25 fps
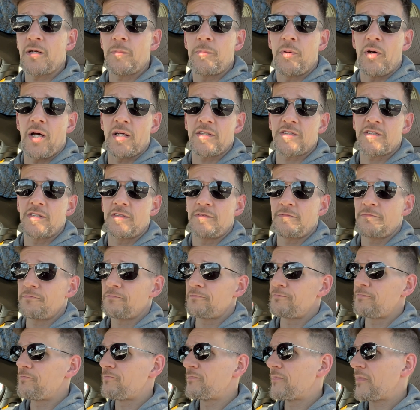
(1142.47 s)
Boston.
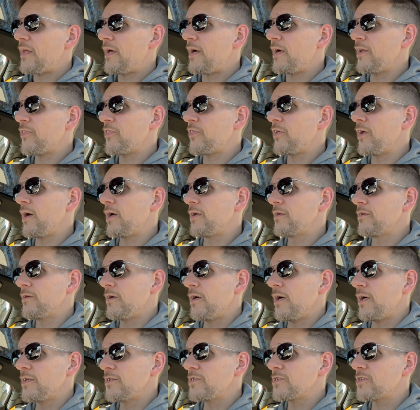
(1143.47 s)
I thought,
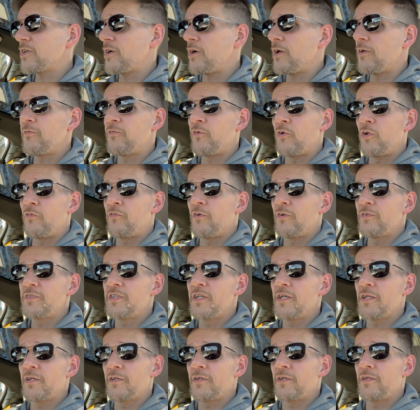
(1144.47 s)
I can just call a Volvo
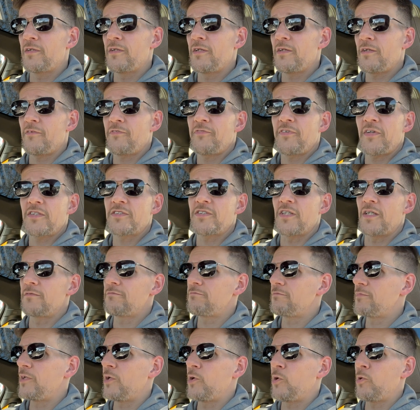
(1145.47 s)
dealer and they'll fix it.
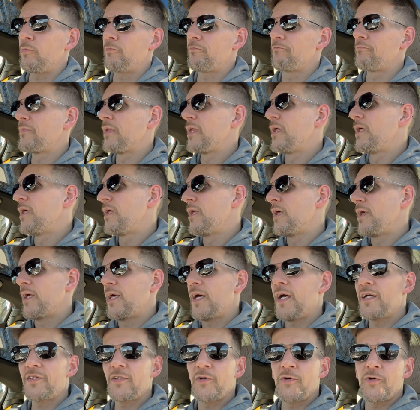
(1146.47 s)
Nope.
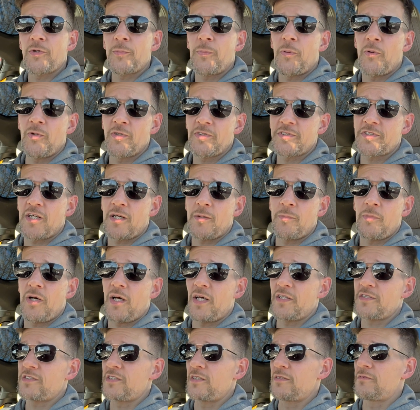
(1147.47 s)
Had to go to Polestar,
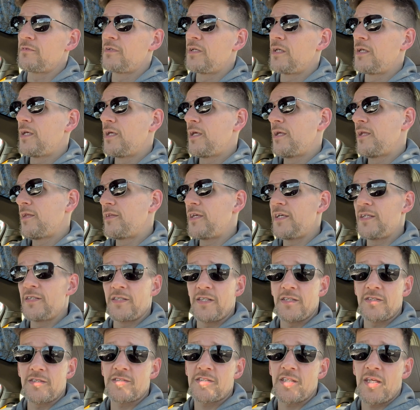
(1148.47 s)
Boston. They
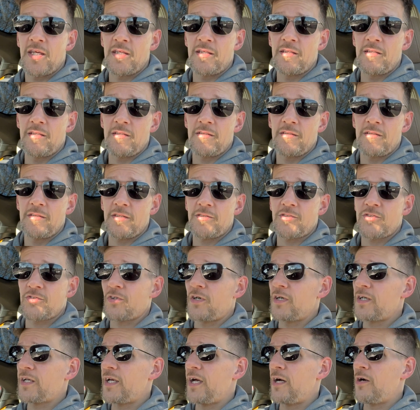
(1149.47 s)
did send a
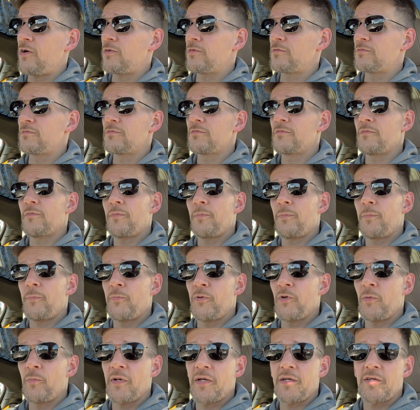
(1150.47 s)
truck out,
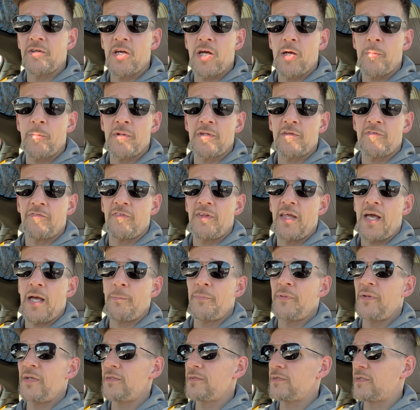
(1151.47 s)
put my car up on a
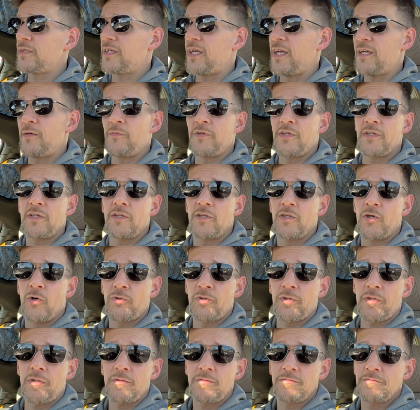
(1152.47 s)
flatbed, gave me a
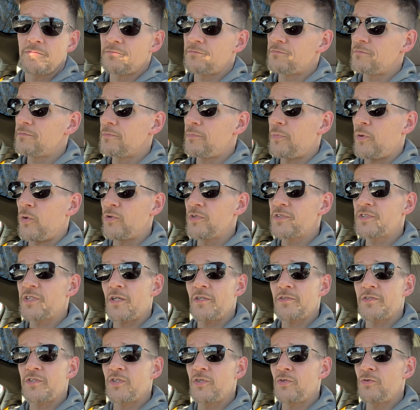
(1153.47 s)
loaner
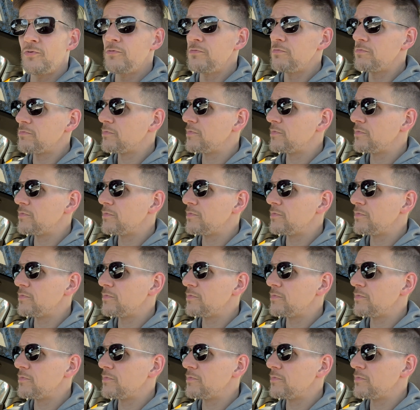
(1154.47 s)
Polestar 2.